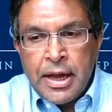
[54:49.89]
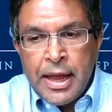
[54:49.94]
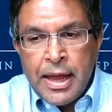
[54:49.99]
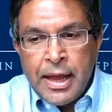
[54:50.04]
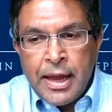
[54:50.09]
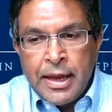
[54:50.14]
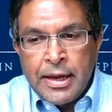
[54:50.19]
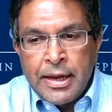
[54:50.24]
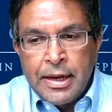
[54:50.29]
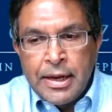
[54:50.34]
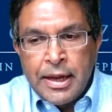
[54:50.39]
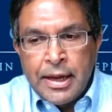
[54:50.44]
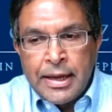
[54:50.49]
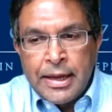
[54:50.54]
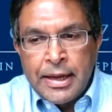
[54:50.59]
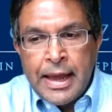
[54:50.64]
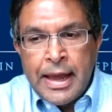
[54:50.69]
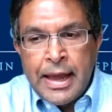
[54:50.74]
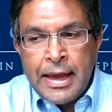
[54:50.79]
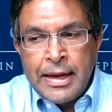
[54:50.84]
And
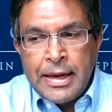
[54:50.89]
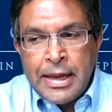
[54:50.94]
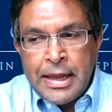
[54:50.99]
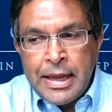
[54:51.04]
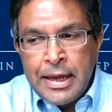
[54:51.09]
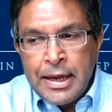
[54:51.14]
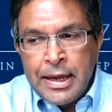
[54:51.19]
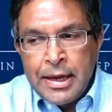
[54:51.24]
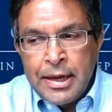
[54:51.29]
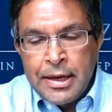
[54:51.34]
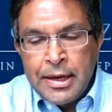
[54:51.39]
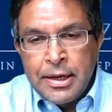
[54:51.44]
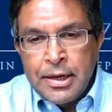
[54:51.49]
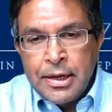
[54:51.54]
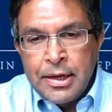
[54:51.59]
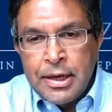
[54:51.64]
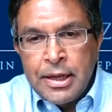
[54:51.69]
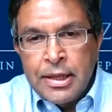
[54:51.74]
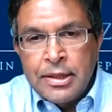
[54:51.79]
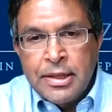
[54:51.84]
again,
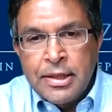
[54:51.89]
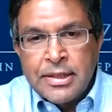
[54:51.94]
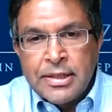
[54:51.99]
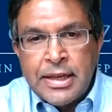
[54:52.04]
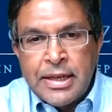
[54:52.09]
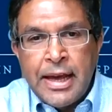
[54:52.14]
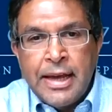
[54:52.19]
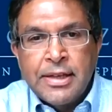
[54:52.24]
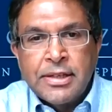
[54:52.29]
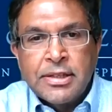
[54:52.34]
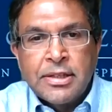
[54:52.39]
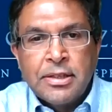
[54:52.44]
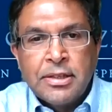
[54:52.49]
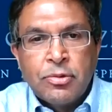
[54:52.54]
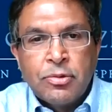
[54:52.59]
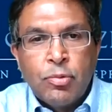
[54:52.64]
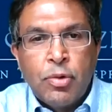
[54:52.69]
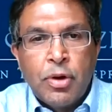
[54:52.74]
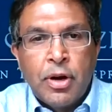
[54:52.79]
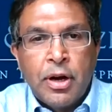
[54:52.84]
in these
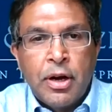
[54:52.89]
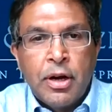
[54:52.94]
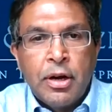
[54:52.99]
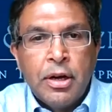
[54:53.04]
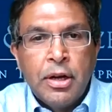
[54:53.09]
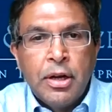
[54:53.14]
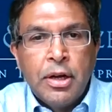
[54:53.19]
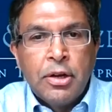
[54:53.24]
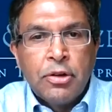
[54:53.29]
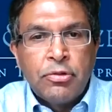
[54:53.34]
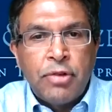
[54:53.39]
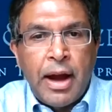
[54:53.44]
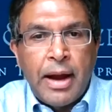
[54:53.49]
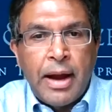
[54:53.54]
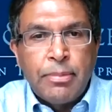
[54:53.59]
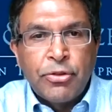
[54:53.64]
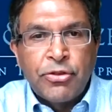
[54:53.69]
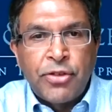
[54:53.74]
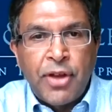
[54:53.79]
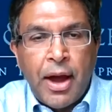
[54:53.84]
cases where
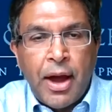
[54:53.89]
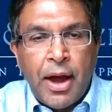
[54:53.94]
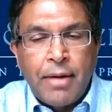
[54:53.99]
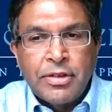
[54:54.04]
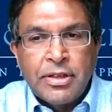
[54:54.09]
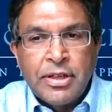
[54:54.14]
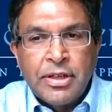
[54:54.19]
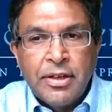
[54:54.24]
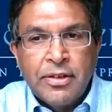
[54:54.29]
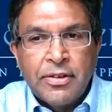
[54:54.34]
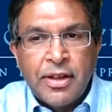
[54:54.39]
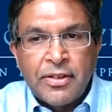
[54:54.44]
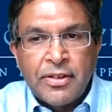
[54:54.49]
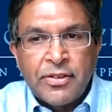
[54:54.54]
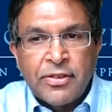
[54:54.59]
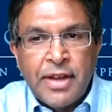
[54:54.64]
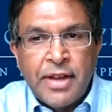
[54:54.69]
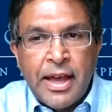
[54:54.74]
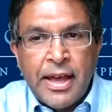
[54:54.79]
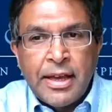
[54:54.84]
tribal sovereignty is at
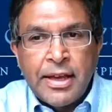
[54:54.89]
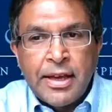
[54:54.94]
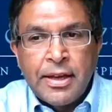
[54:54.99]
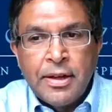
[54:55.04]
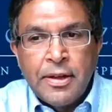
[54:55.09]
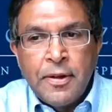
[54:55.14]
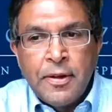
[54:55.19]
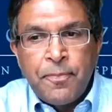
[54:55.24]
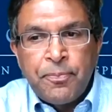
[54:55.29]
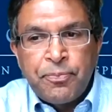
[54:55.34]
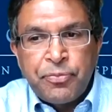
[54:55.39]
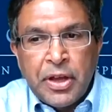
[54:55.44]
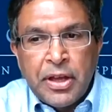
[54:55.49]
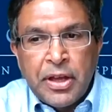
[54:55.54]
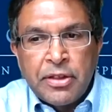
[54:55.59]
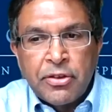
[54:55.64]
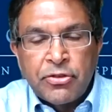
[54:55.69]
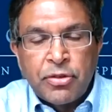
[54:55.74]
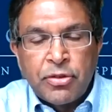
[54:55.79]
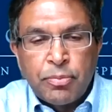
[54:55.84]
stake
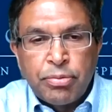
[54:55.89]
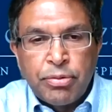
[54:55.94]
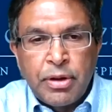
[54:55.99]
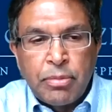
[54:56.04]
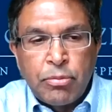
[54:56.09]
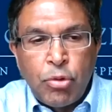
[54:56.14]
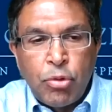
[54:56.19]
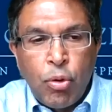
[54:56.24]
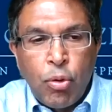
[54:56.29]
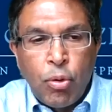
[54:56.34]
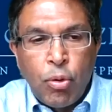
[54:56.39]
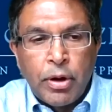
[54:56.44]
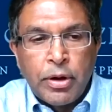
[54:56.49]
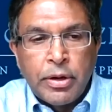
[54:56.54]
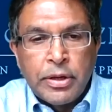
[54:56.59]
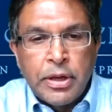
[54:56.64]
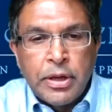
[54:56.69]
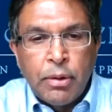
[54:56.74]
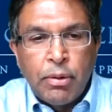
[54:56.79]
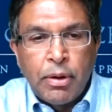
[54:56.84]
in the Supreme
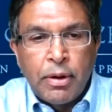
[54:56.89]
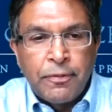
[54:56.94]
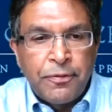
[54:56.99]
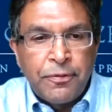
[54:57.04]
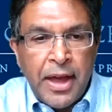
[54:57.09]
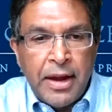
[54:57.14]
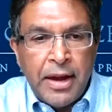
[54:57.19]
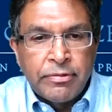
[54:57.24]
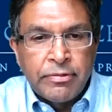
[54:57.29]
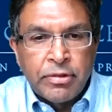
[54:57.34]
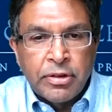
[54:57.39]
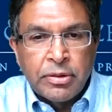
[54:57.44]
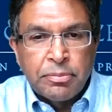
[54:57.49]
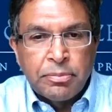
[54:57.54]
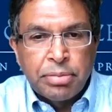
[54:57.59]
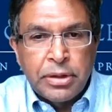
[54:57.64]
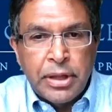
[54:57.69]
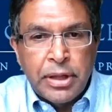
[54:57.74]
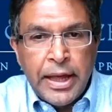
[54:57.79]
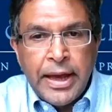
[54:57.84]
Court, a
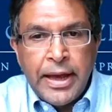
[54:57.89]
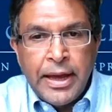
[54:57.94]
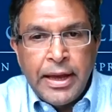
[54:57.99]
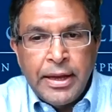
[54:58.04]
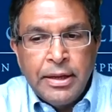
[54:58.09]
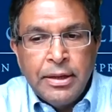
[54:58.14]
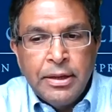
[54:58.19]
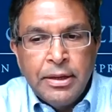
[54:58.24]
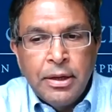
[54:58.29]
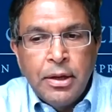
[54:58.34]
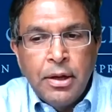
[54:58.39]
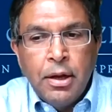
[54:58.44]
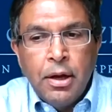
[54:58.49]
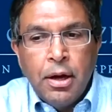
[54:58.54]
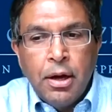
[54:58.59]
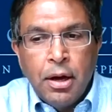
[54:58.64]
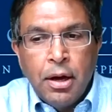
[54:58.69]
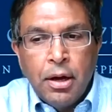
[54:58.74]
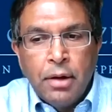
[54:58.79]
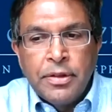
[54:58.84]
favorite play
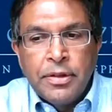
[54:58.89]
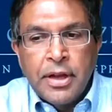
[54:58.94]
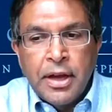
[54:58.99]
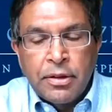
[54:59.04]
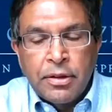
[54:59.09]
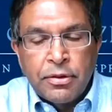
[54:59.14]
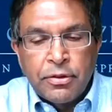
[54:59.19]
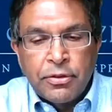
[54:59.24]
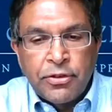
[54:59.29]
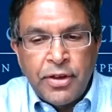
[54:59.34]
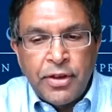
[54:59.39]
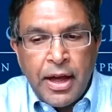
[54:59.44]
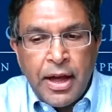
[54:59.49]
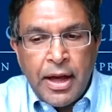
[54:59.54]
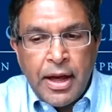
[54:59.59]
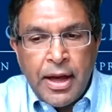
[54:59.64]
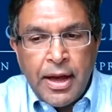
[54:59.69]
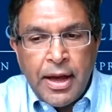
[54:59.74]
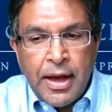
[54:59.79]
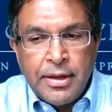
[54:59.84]
of the other
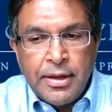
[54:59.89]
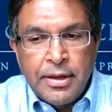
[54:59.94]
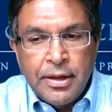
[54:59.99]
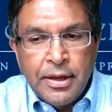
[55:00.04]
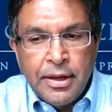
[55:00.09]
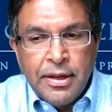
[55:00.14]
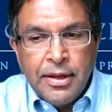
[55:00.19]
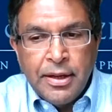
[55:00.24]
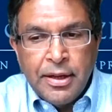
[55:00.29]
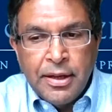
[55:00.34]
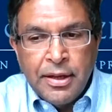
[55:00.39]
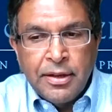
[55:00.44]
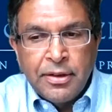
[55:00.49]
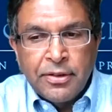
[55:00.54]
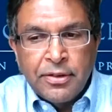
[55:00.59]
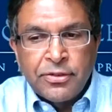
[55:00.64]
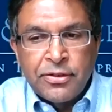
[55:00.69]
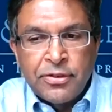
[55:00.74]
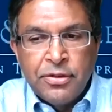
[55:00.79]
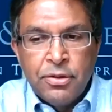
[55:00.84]
side
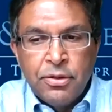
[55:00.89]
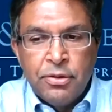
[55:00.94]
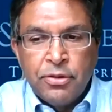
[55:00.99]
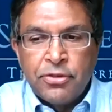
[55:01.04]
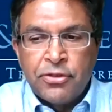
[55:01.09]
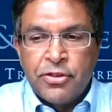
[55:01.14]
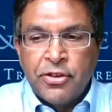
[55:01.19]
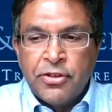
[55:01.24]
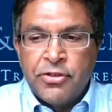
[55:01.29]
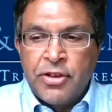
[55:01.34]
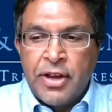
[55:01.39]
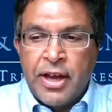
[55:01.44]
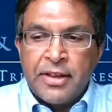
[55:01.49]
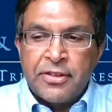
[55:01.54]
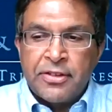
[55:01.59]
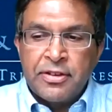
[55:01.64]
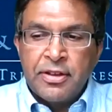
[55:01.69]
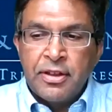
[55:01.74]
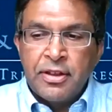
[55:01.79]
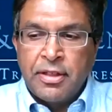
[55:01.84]
is to
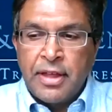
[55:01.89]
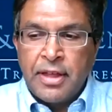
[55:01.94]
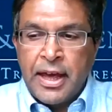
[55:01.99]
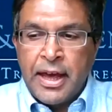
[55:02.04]
suggest